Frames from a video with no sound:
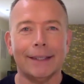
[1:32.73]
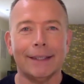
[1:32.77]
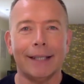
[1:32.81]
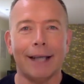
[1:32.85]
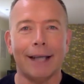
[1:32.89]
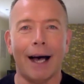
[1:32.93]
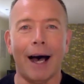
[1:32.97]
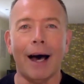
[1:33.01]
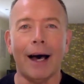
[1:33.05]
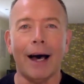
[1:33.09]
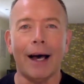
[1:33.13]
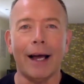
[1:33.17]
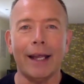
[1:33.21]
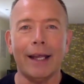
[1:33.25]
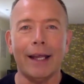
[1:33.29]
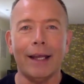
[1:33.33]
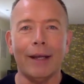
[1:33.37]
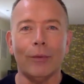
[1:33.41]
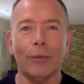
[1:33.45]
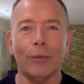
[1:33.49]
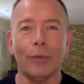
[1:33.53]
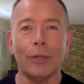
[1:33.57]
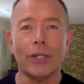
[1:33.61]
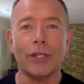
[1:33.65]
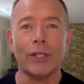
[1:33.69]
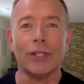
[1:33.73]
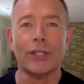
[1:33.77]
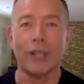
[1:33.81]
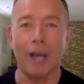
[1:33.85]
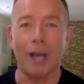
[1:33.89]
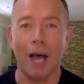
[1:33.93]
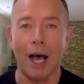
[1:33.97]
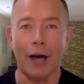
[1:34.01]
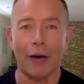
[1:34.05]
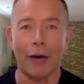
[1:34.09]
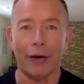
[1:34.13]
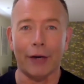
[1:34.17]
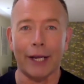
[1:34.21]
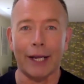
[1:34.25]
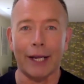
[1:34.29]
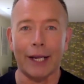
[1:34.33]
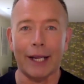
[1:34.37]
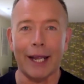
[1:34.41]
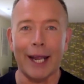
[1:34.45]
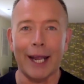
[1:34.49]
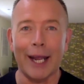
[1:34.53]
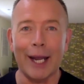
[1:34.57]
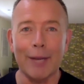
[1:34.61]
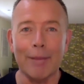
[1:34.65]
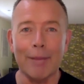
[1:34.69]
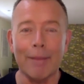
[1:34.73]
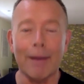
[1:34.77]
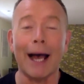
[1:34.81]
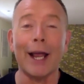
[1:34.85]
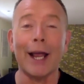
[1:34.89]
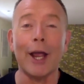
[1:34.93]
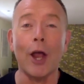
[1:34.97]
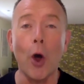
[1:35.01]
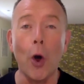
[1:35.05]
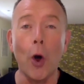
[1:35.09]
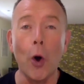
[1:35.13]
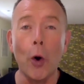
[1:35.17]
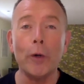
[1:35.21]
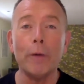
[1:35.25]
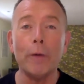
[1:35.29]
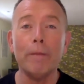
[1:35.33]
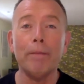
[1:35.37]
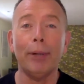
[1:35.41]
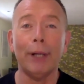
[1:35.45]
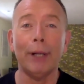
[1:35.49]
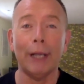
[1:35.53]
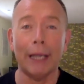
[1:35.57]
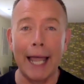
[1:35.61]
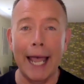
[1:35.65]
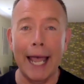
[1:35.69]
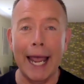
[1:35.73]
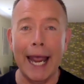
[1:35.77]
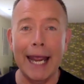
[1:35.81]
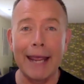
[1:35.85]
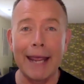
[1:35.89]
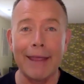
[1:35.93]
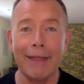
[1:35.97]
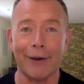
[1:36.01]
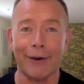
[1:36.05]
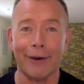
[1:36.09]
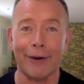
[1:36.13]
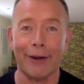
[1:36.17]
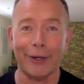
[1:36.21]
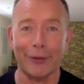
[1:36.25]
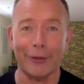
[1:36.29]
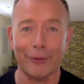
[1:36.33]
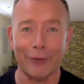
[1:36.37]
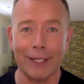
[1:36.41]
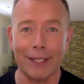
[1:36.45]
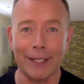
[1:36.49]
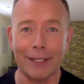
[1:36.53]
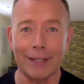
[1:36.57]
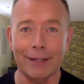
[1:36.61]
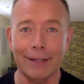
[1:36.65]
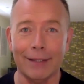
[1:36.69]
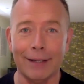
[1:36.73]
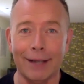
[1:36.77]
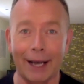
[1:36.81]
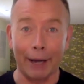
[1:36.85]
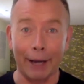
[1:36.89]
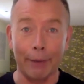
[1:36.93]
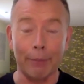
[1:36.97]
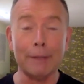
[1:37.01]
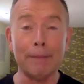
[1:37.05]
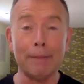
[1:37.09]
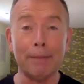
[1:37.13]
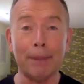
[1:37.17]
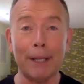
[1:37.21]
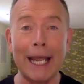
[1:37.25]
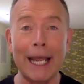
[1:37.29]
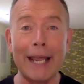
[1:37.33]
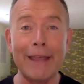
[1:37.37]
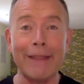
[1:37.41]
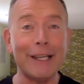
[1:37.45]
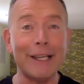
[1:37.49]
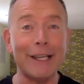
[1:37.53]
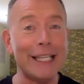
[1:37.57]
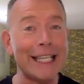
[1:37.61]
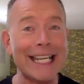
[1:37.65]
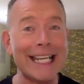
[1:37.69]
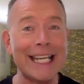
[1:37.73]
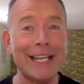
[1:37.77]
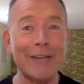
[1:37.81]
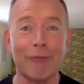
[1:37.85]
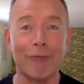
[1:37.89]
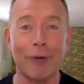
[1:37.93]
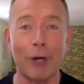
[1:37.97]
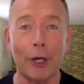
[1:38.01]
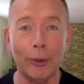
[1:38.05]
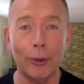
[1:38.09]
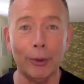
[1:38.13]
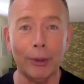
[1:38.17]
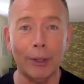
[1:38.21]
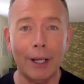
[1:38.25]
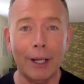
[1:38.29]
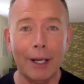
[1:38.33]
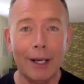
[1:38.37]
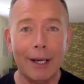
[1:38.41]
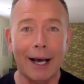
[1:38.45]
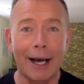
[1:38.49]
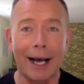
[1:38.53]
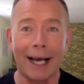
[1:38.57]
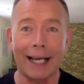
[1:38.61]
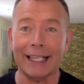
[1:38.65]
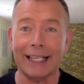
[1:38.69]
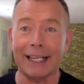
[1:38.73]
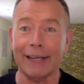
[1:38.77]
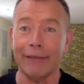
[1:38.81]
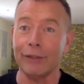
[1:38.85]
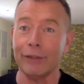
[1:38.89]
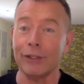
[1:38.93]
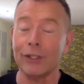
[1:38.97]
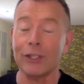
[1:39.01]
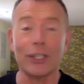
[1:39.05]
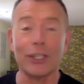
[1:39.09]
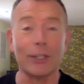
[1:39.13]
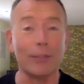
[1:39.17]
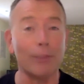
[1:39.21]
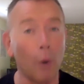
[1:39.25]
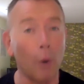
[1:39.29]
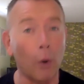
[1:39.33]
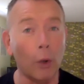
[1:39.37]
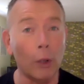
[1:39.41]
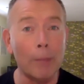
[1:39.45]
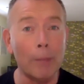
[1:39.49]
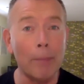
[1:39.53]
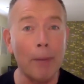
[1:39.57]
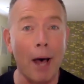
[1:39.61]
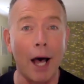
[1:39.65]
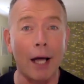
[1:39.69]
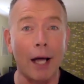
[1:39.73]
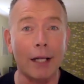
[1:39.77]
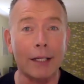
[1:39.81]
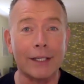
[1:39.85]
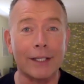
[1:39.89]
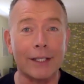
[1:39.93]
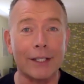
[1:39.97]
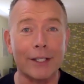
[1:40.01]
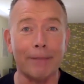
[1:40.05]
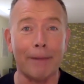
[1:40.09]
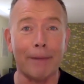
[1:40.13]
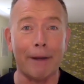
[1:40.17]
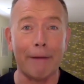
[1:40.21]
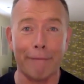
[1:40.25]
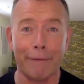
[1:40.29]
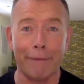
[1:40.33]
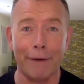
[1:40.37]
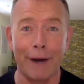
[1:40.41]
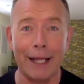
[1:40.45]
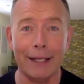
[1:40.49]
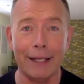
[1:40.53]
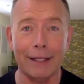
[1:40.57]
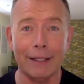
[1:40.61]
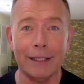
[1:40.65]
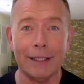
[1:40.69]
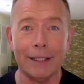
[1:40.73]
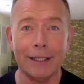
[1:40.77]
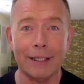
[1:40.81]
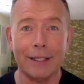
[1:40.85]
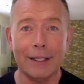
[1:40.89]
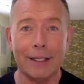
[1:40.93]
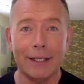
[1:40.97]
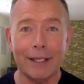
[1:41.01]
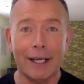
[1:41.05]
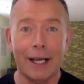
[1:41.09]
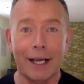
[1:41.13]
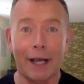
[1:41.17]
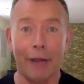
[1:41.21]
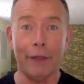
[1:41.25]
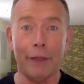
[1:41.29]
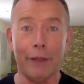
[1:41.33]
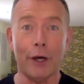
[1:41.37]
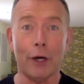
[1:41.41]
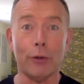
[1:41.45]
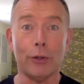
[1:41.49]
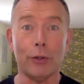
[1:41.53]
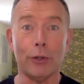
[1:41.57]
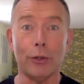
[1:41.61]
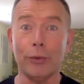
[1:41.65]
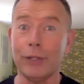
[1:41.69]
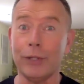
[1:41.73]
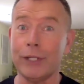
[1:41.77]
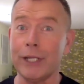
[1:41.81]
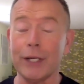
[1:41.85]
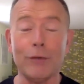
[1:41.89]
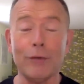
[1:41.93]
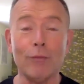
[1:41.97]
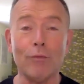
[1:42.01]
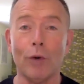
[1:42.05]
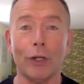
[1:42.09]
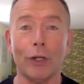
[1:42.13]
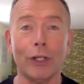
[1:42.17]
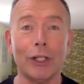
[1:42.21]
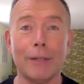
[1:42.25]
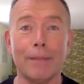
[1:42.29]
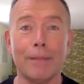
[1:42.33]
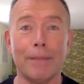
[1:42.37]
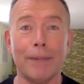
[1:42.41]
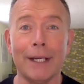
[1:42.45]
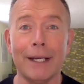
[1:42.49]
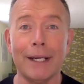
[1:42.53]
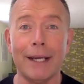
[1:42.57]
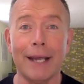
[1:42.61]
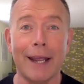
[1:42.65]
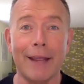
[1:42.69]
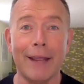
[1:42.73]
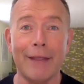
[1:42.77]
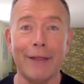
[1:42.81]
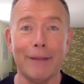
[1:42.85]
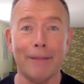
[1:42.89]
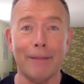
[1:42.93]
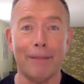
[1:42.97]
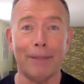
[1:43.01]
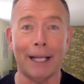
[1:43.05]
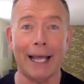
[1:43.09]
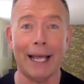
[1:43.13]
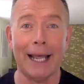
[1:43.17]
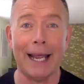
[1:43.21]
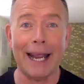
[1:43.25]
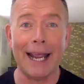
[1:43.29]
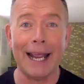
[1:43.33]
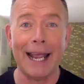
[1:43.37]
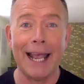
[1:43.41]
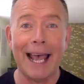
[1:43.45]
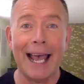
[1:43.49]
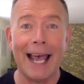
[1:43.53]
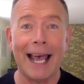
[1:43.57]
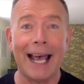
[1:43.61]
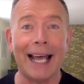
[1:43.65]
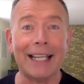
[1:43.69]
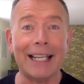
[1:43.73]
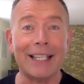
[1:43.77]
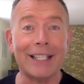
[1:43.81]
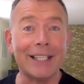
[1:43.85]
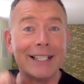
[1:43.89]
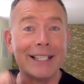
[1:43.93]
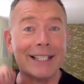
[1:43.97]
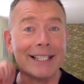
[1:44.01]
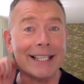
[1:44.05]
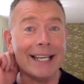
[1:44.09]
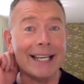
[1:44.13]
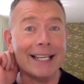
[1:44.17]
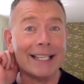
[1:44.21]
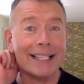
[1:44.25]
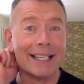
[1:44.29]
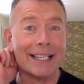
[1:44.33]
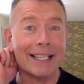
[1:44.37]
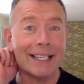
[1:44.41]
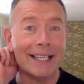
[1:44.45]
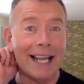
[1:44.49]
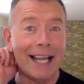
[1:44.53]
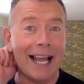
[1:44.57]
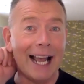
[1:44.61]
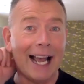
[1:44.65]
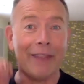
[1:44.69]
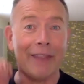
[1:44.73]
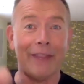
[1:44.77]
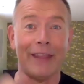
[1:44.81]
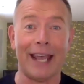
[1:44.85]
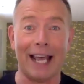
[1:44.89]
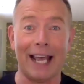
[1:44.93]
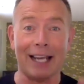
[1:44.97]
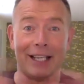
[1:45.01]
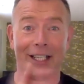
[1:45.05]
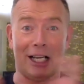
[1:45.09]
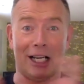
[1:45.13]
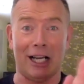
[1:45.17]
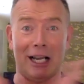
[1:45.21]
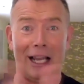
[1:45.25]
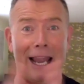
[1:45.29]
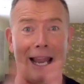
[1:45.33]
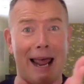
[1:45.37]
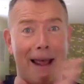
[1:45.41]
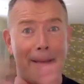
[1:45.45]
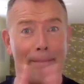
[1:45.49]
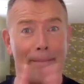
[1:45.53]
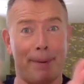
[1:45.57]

I was starring in my own play that I'd written. I was playing the lead role. I'd given smaller parts to my friends, and those who didn't want to be in the play had to sit and they had to clap.